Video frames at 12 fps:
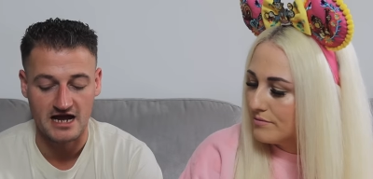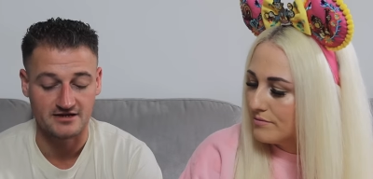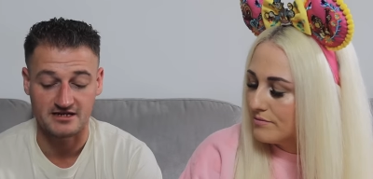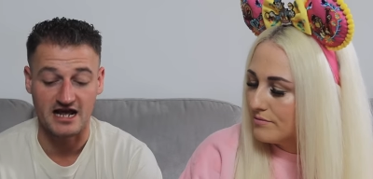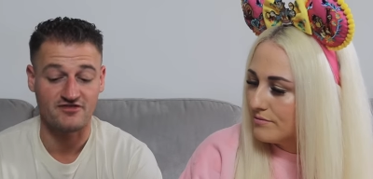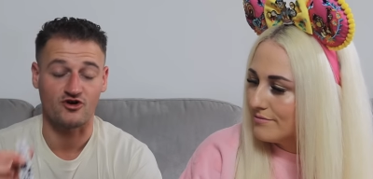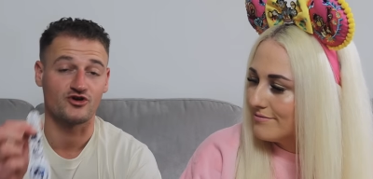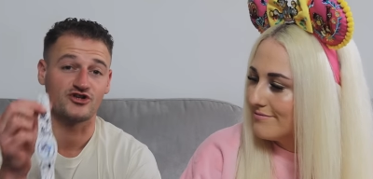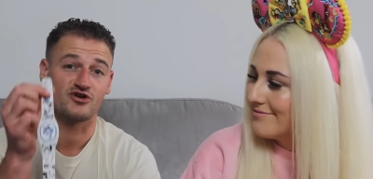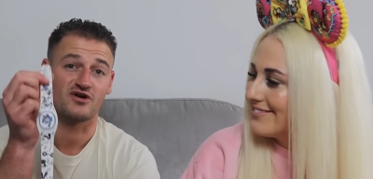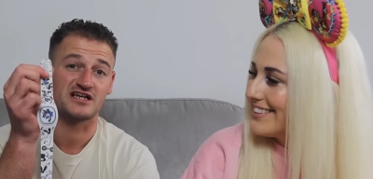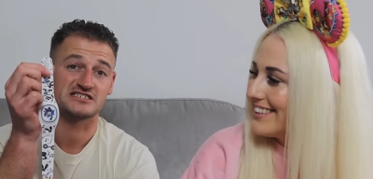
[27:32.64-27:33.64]
Speaker 1: and I thought, you
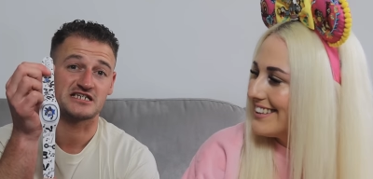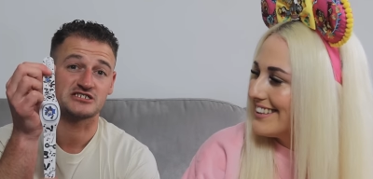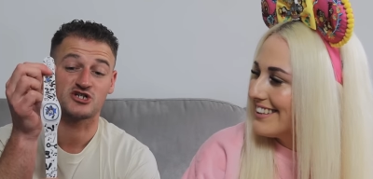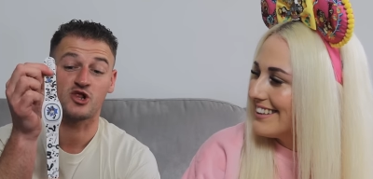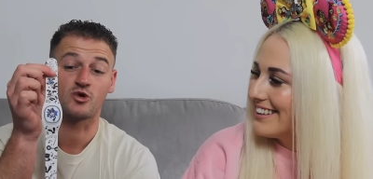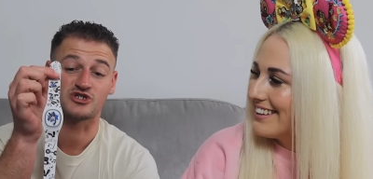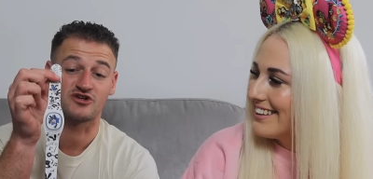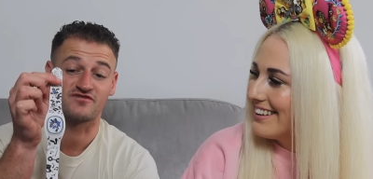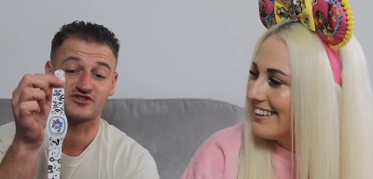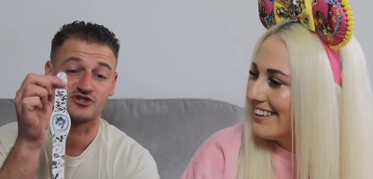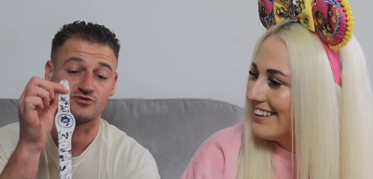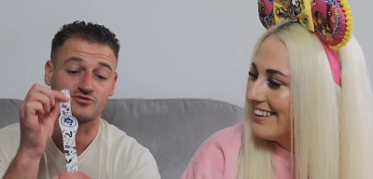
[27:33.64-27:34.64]
know, it's, it's close
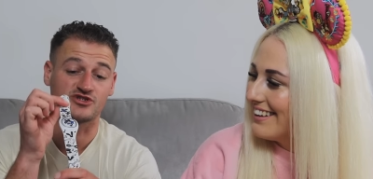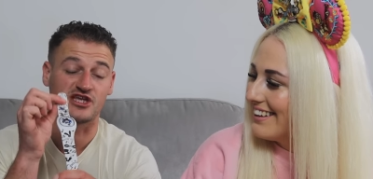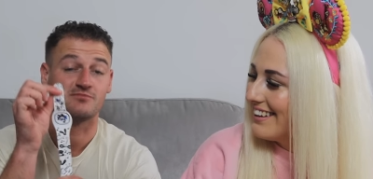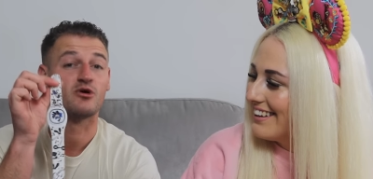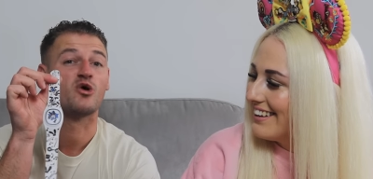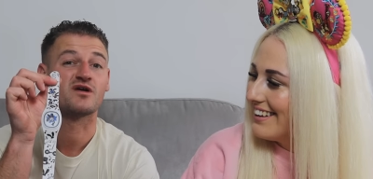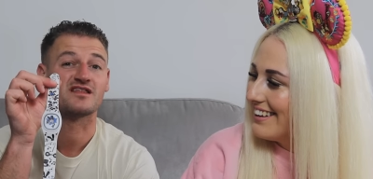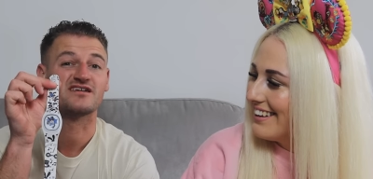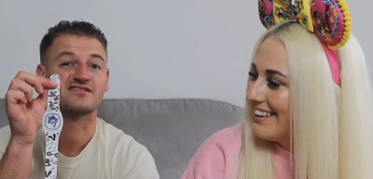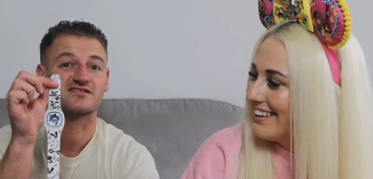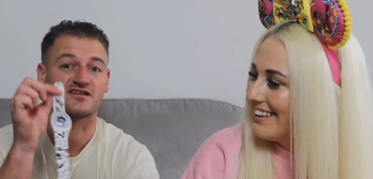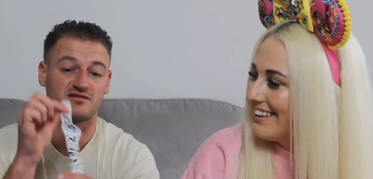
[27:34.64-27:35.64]
enough to Steamboat Willie
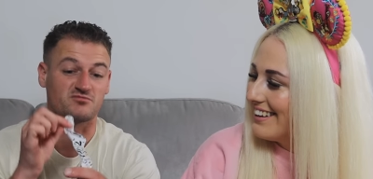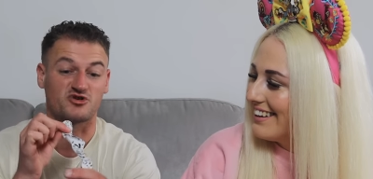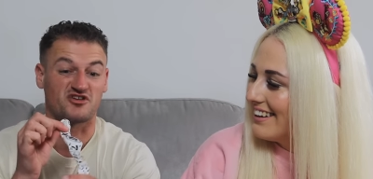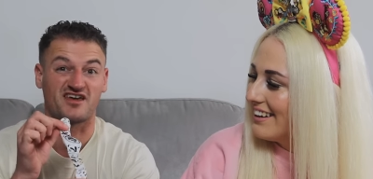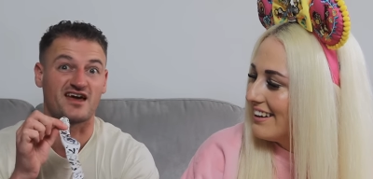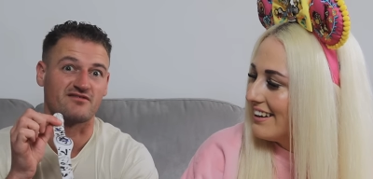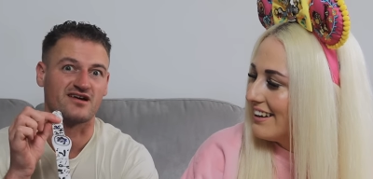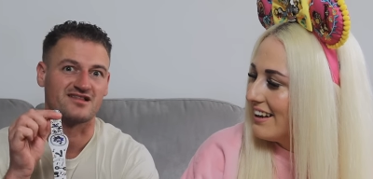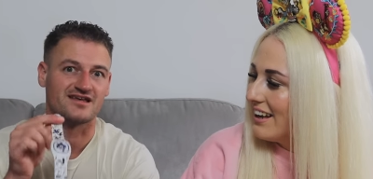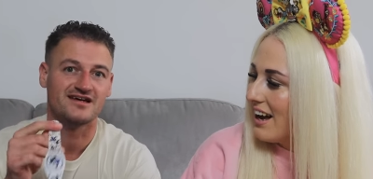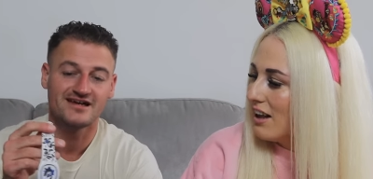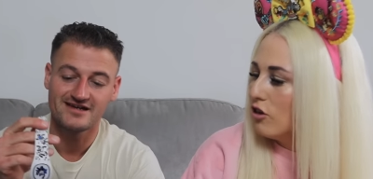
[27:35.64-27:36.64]
as I'm going to get,
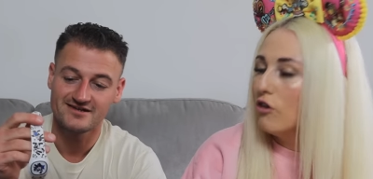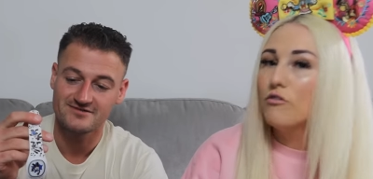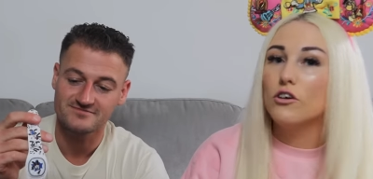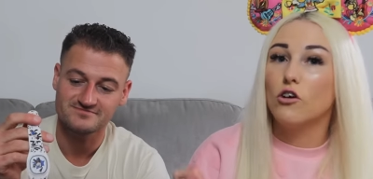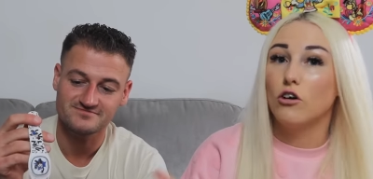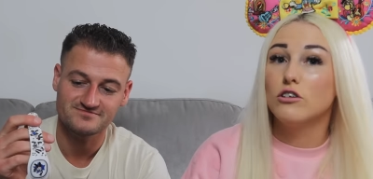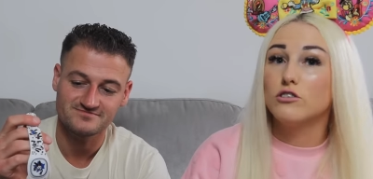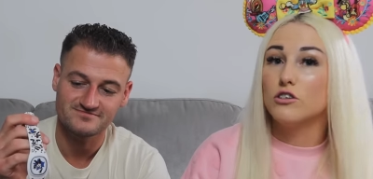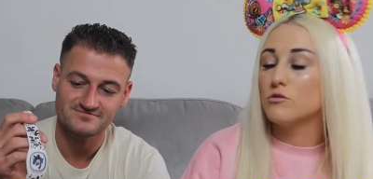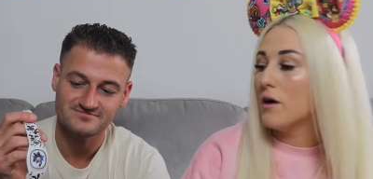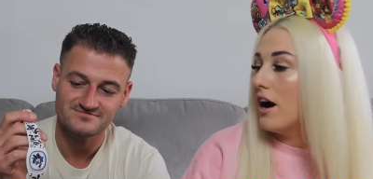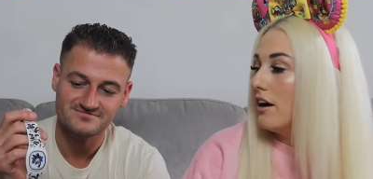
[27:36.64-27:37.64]
really. I
Speaker 2: love the colours
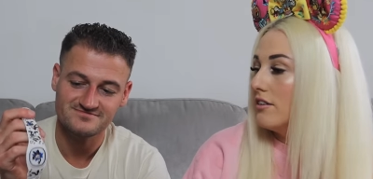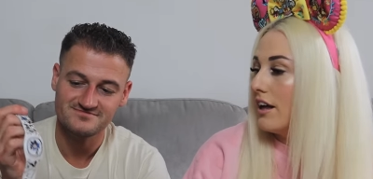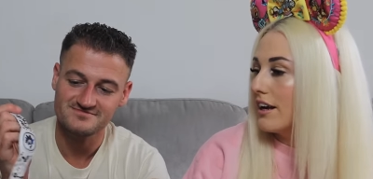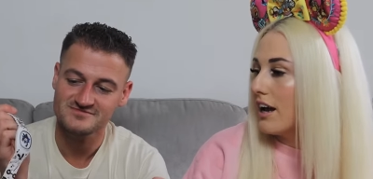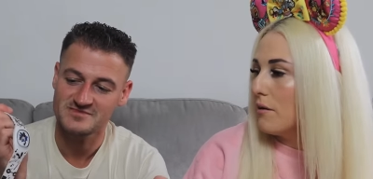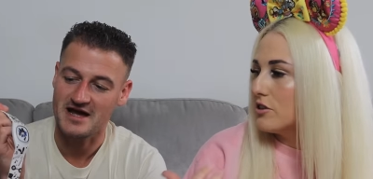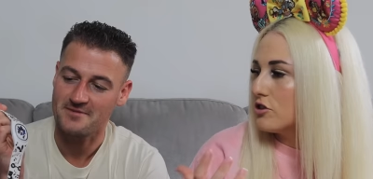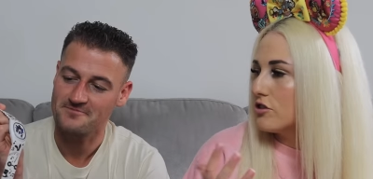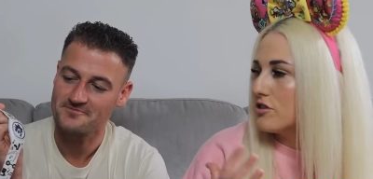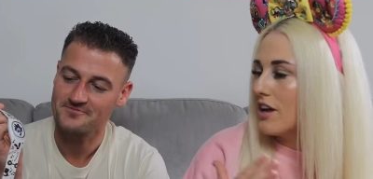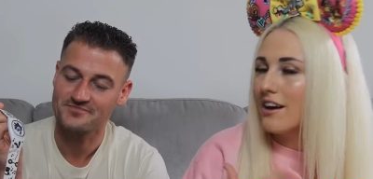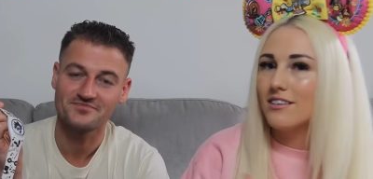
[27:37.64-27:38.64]
as well, like how yeah. it's
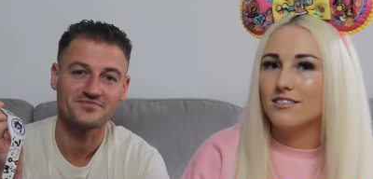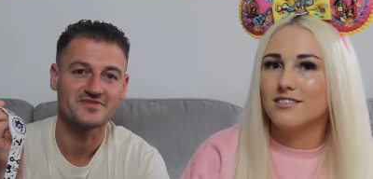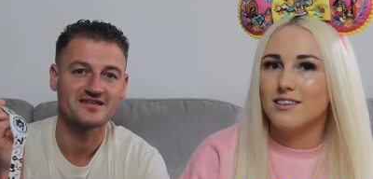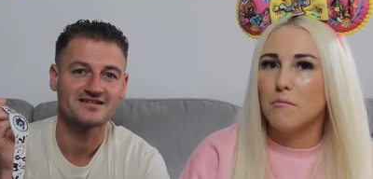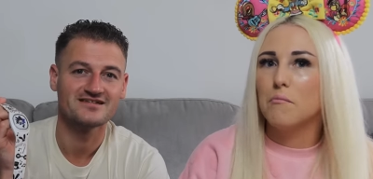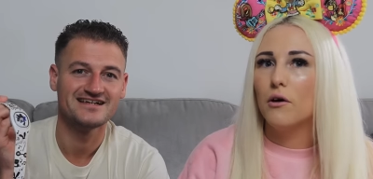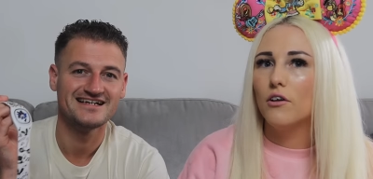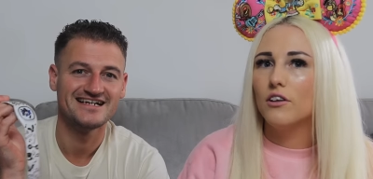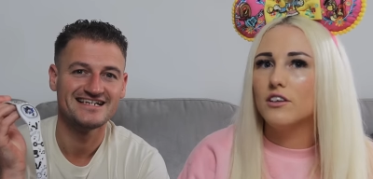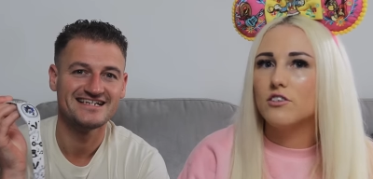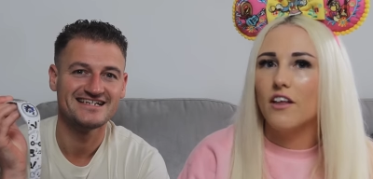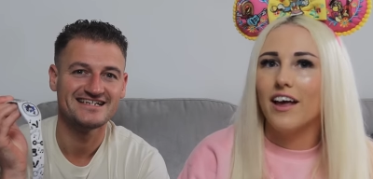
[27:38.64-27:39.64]
just like simple.
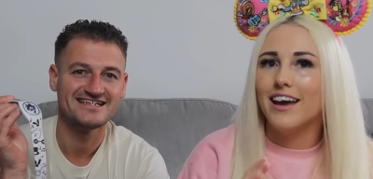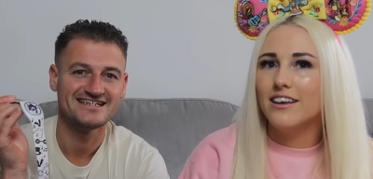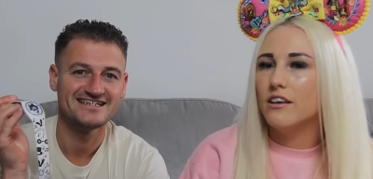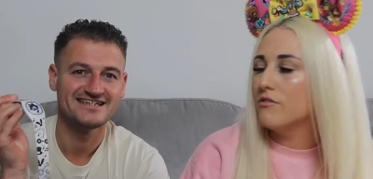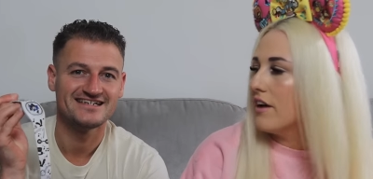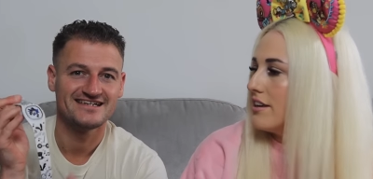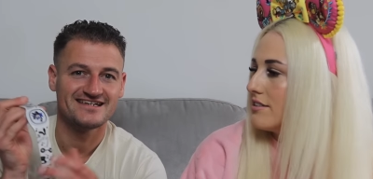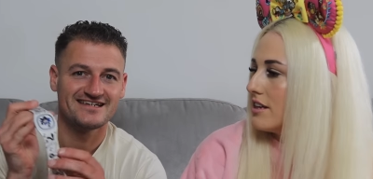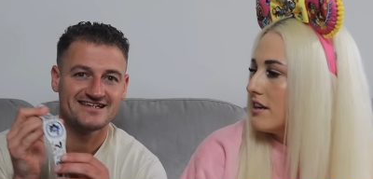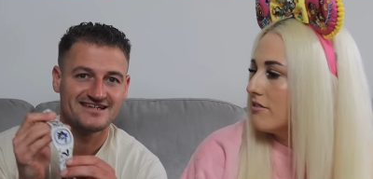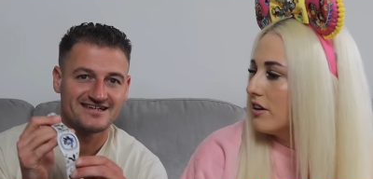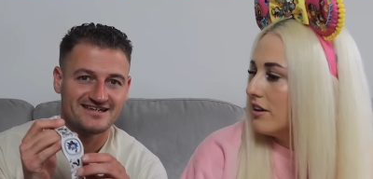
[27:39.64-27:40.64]
It's not like in your face
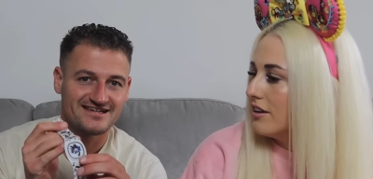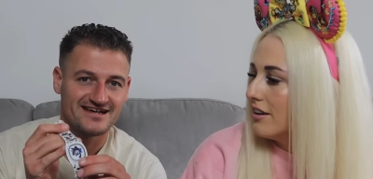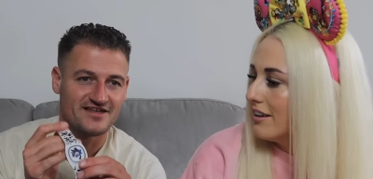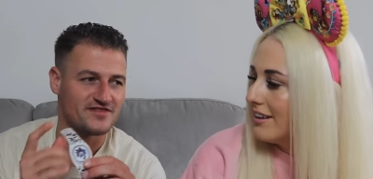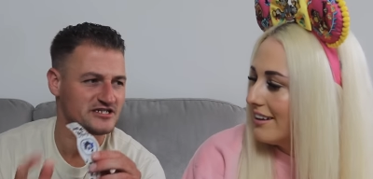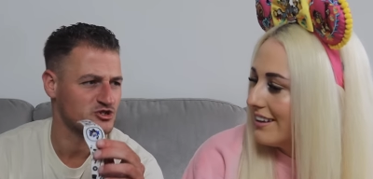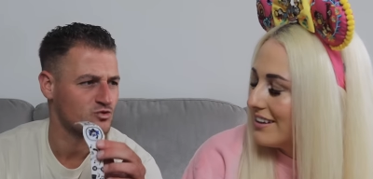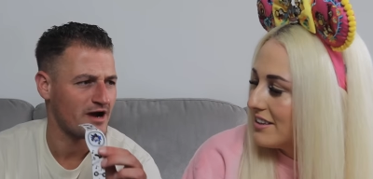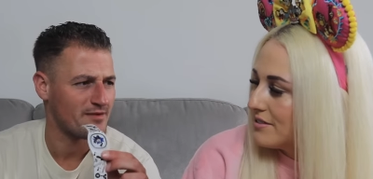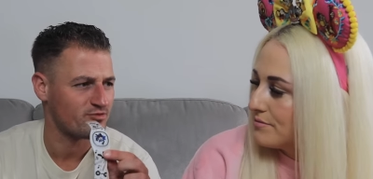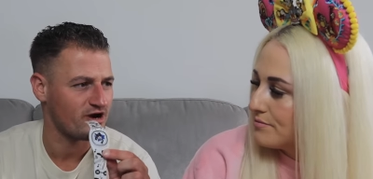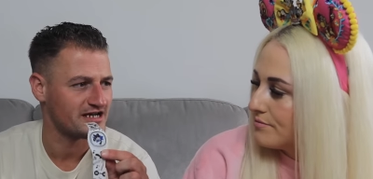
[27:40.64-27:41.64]
either.
Speaker 1: And this was
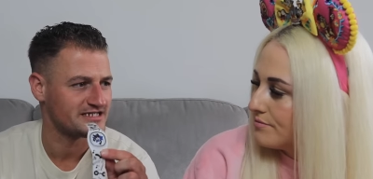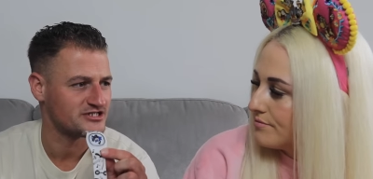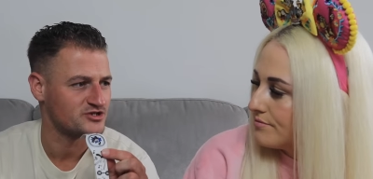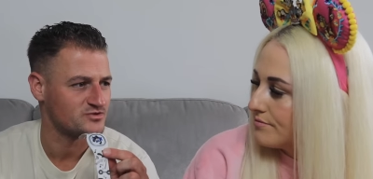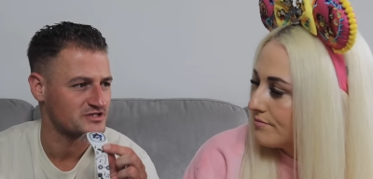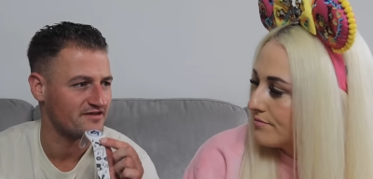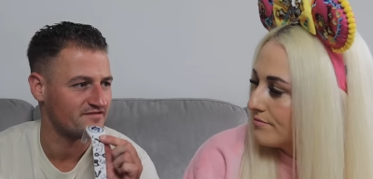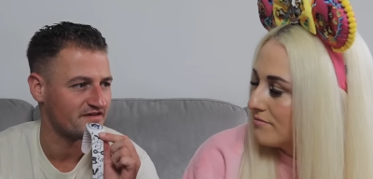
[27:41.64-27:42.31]
quite pricey too. It was like